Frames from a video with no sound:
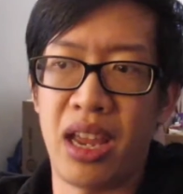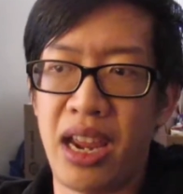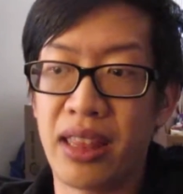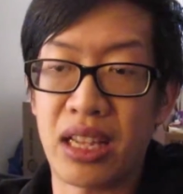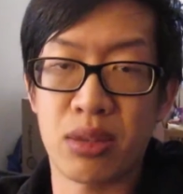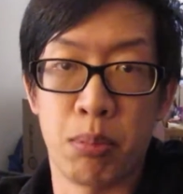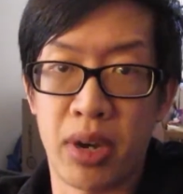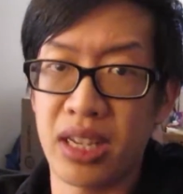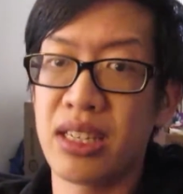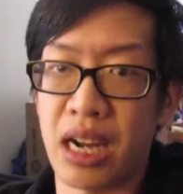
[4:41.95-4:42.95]
And that's
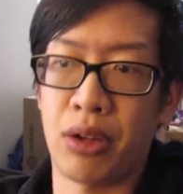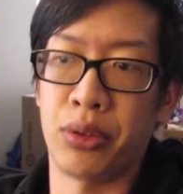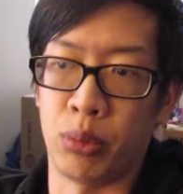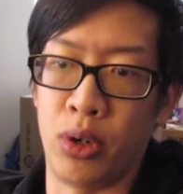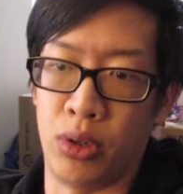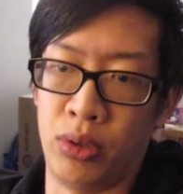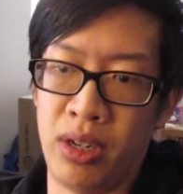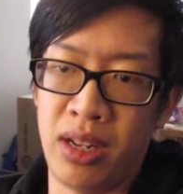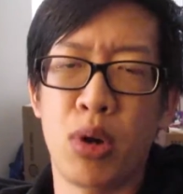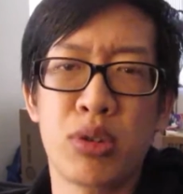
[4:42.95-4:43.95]
money down the road
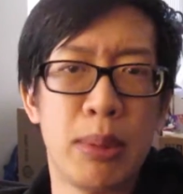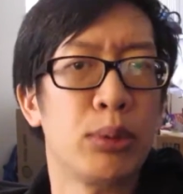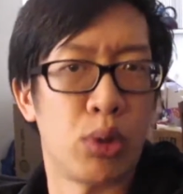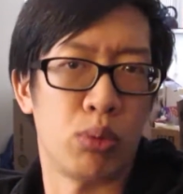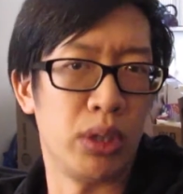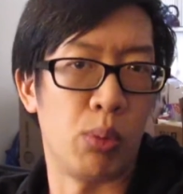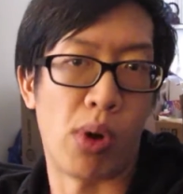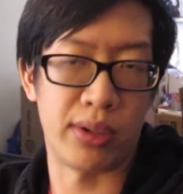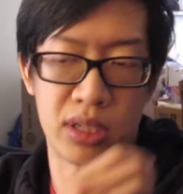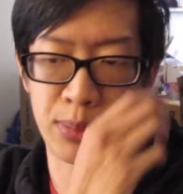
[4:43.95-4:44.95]
most people don't really
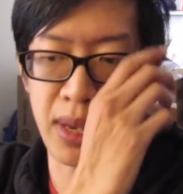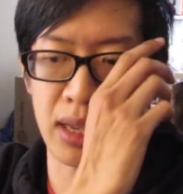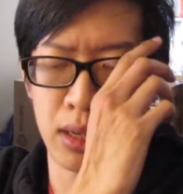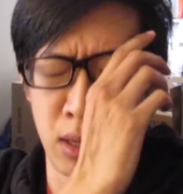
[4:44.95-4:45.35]
want to spend.